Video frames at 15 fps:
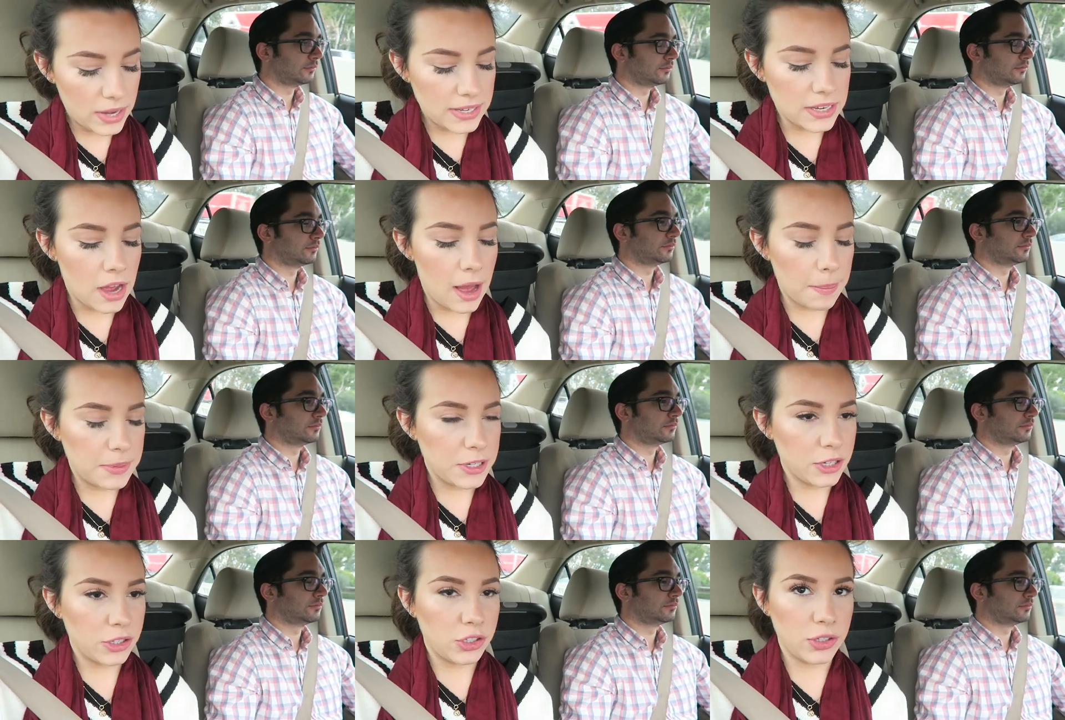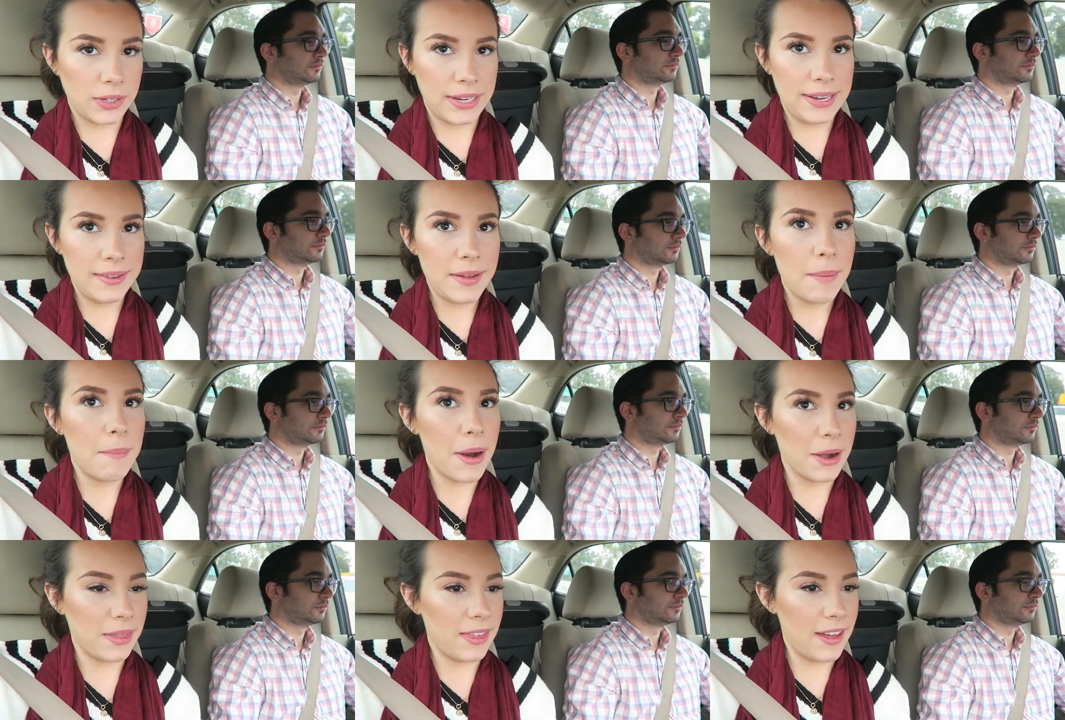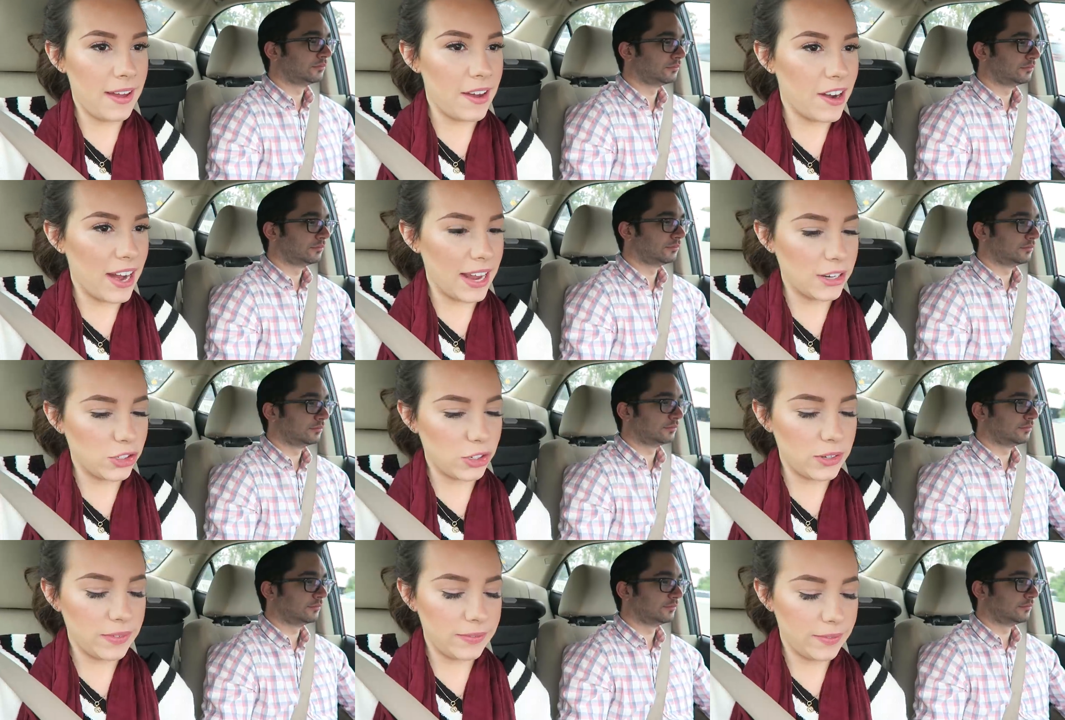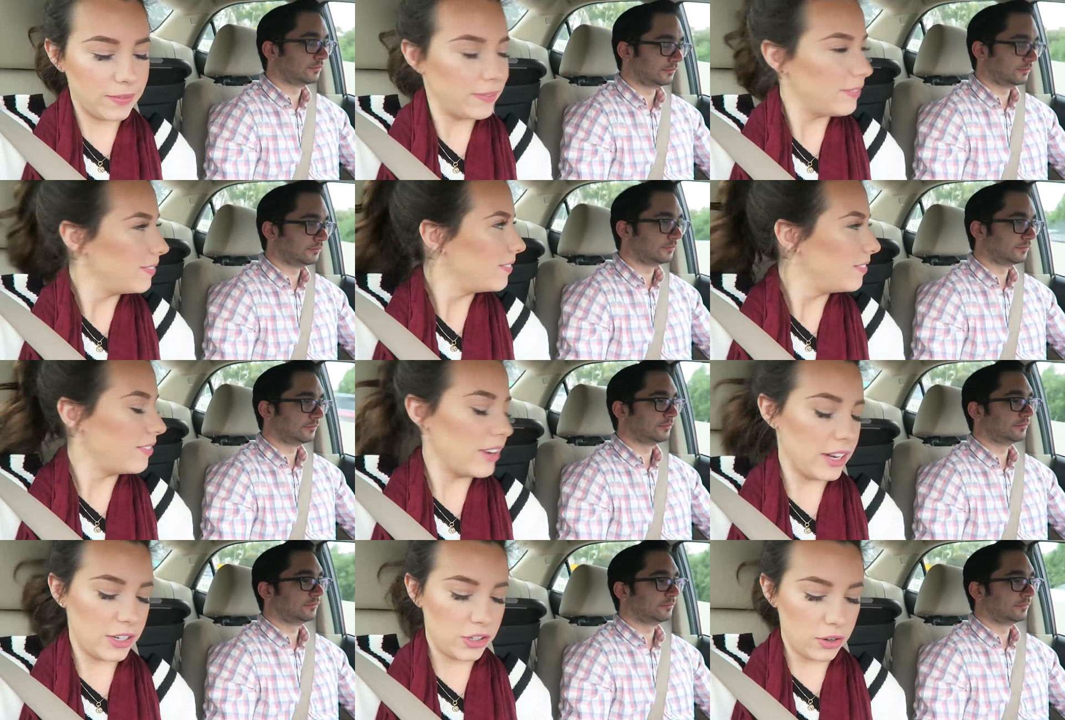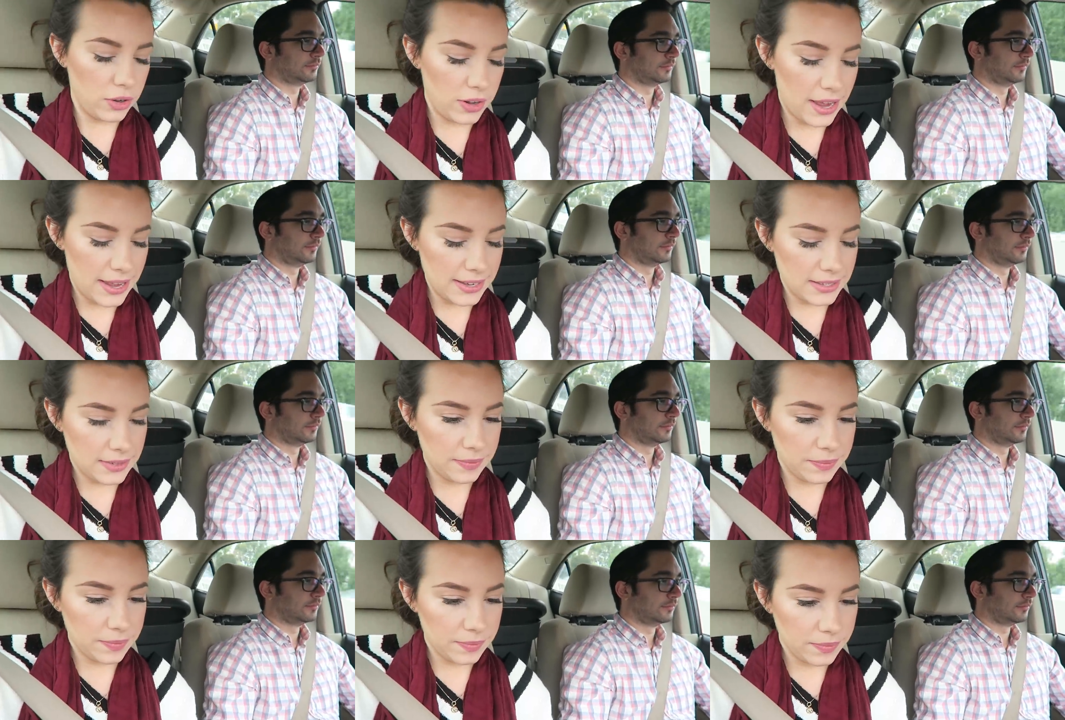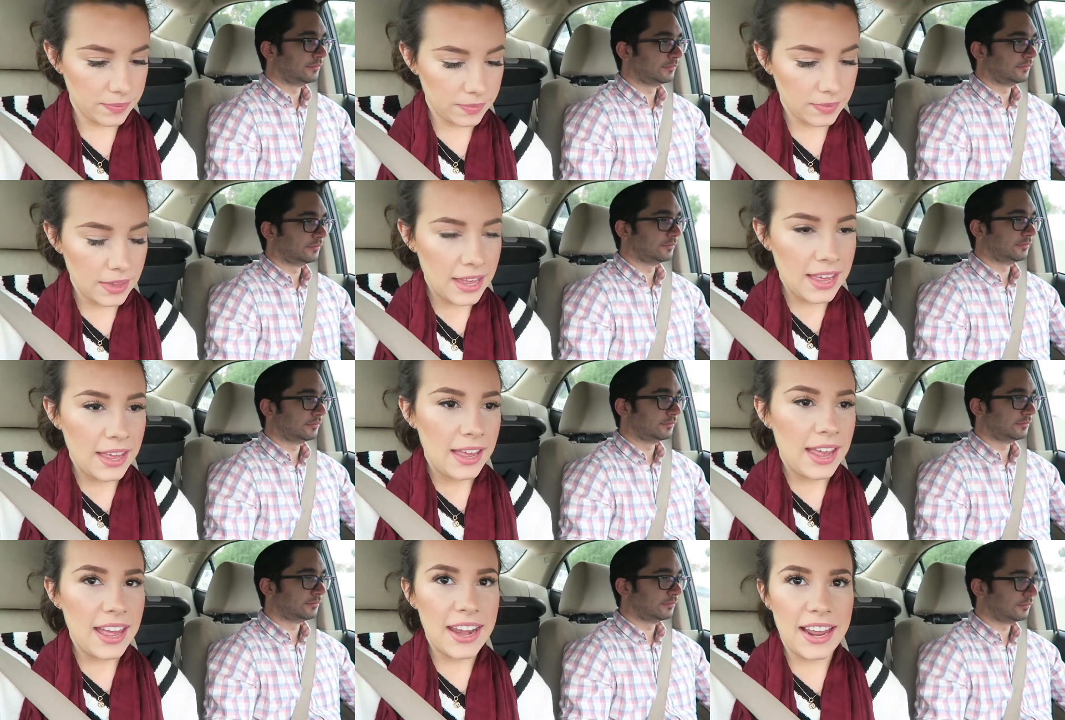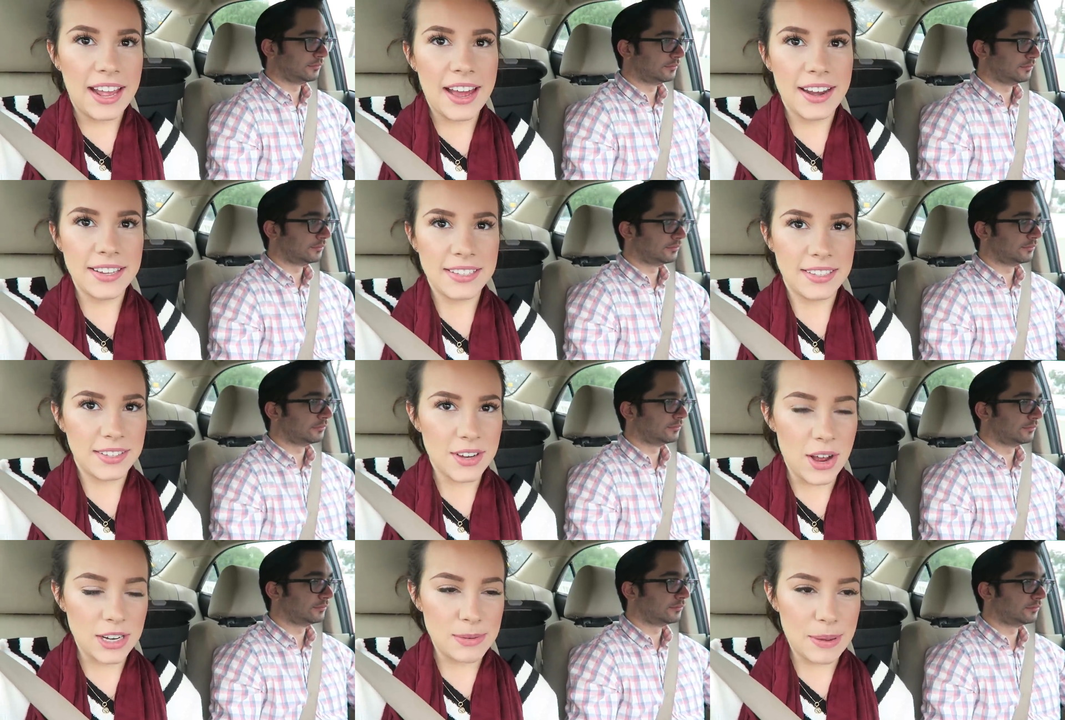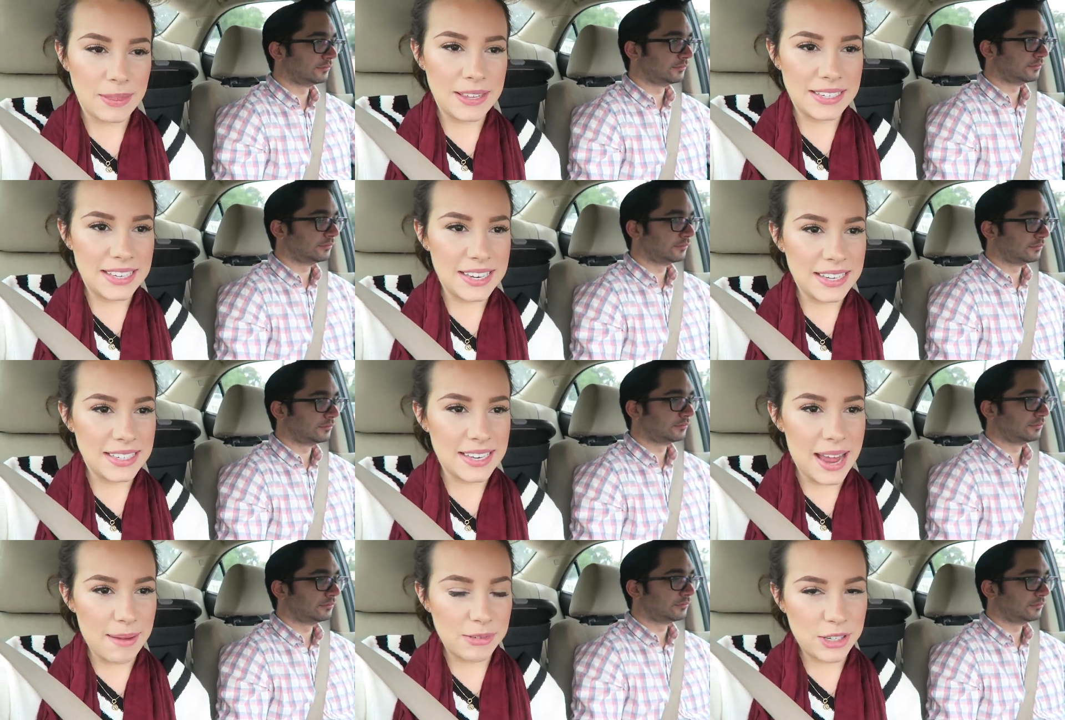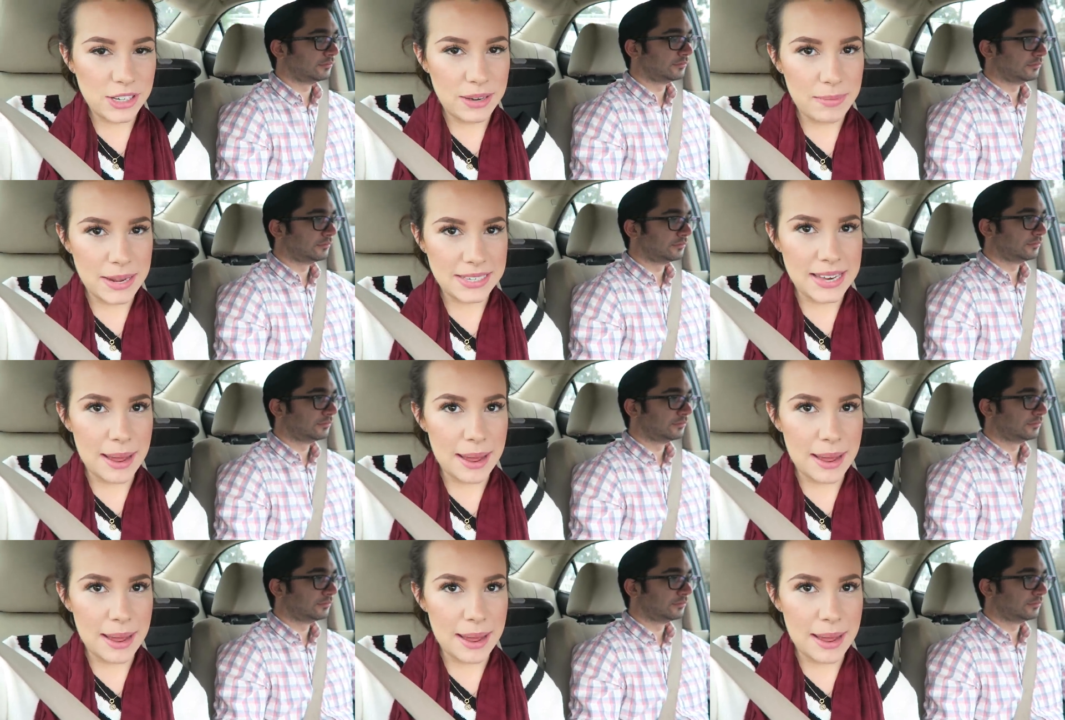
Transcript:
Speaker 1: What tops your tree? Martha, our angel. Already shown you guys. And I kind of talked about this in the snap in my